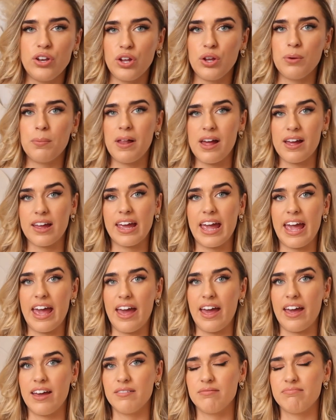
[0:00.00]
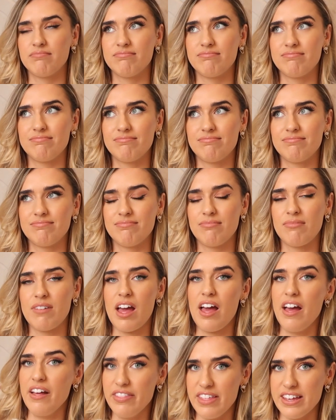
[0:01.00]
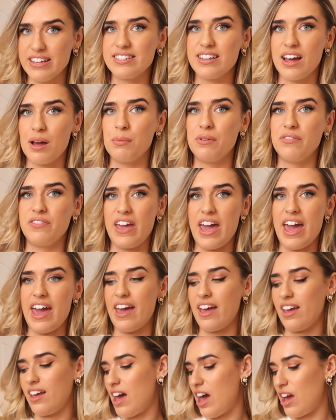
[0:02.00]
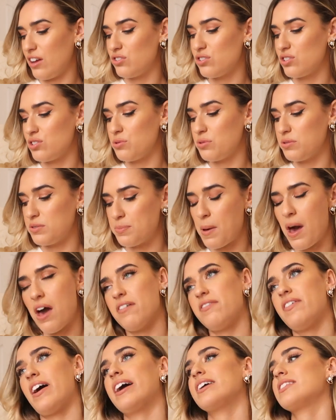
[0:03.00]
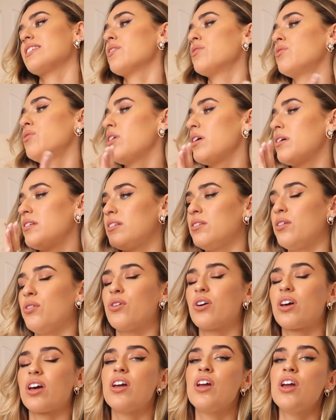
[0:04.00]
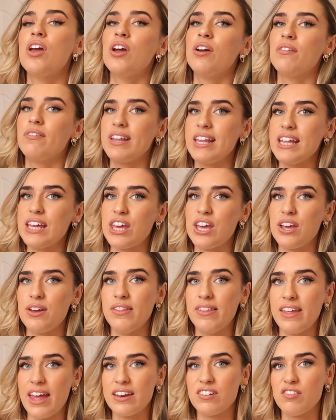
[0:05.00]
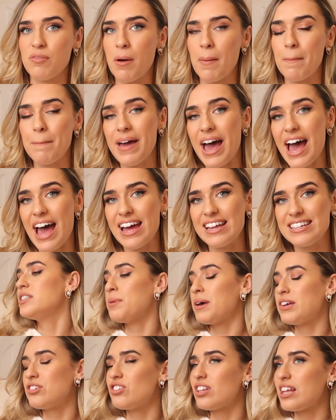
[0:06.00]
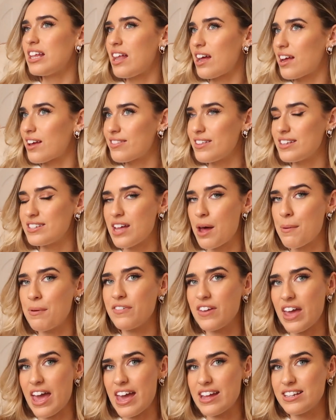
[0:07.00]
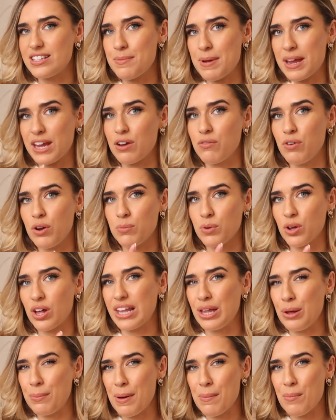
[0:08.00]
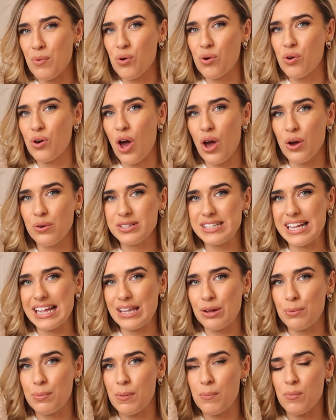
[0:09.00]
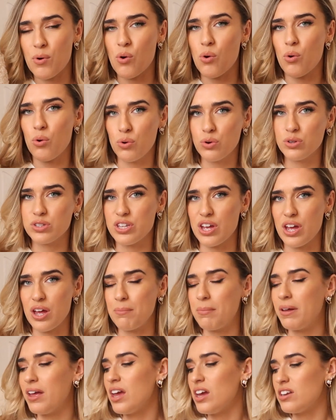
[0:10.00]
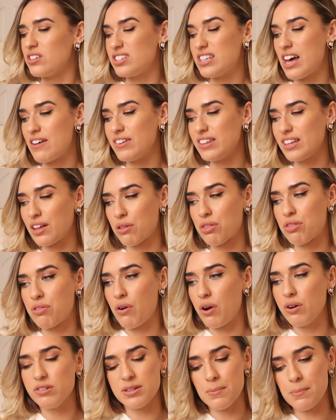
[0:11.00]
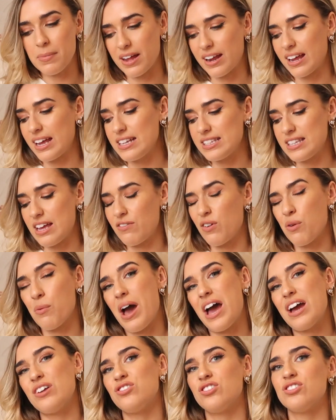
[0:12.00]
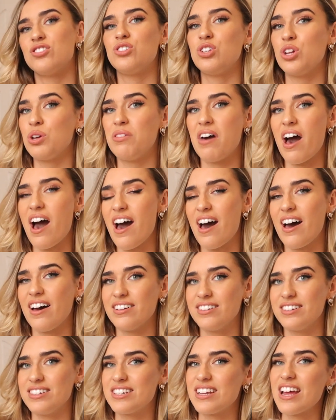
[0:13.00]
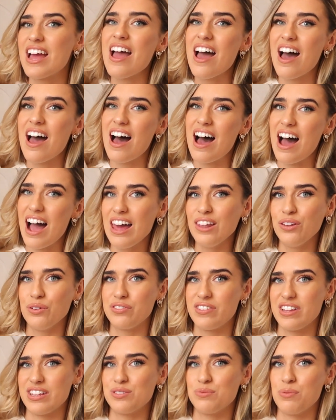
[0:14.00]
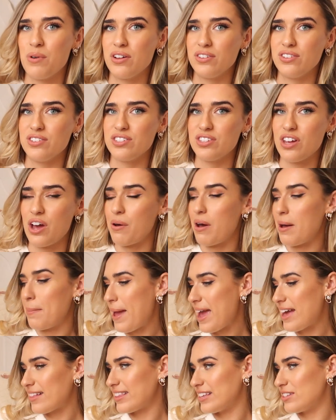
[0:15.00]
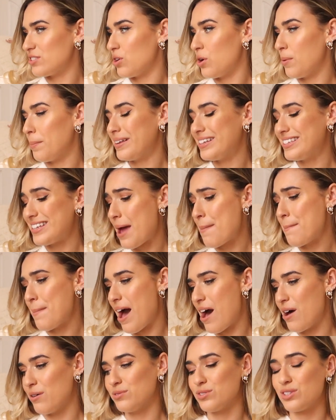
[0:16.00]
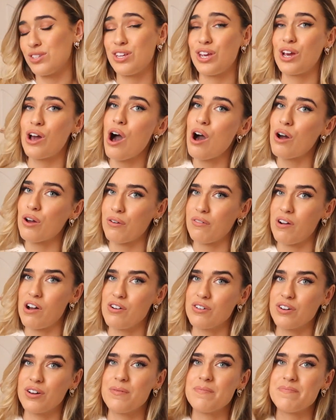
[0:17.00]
new blanket this time of year i just thought it was perfect i thought it would look really cute at the end of my bed especially like this time of year to make your room look a little bit more cozy a little bit more autumn just having like throws and blankets everywhere just do that and i love this one so i picked this up 10 pounds you can't go wrong